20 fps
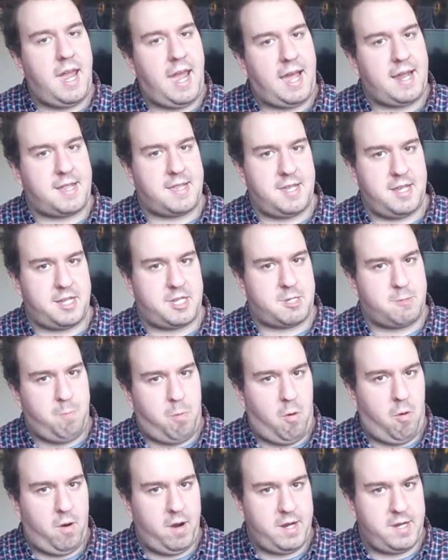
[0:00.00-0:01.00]
at this
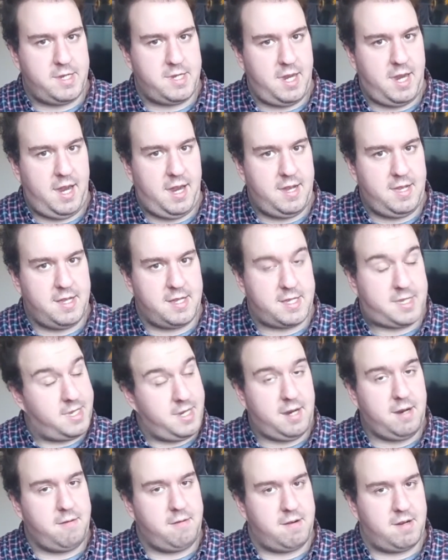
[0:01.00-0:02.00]
point in the
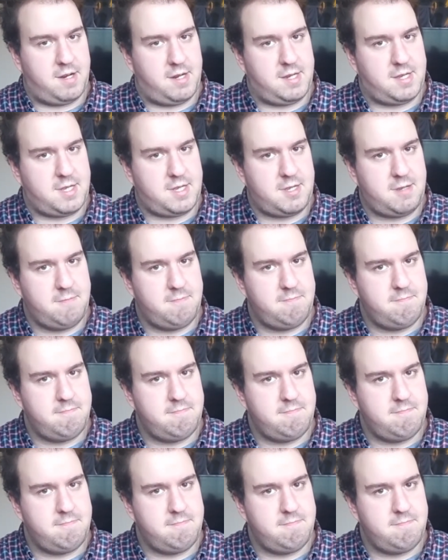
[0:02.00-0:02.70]
series.